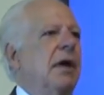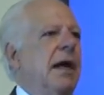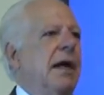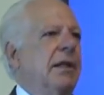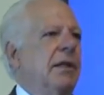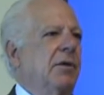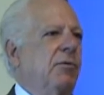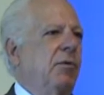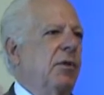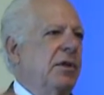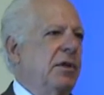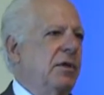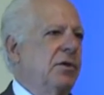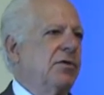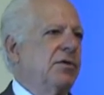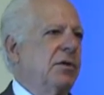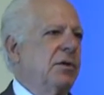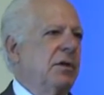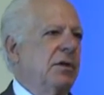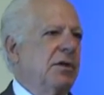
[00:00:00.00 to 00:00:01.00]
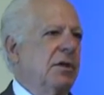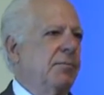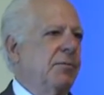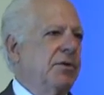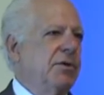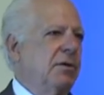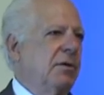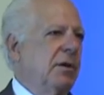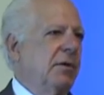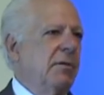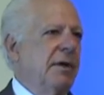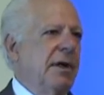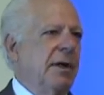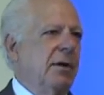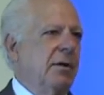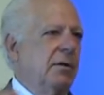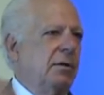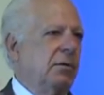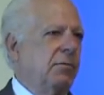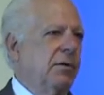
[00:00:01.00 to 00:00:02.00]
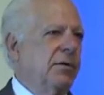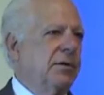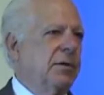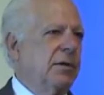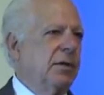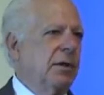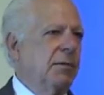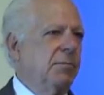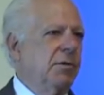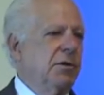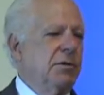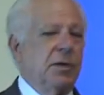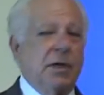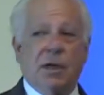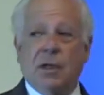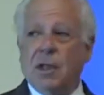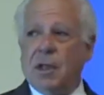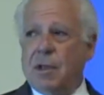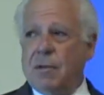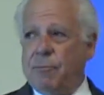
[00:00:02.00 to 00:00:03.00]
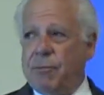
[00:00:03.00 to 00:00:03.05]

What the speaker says: either reducing the temperature of the ground or increasing the temperature.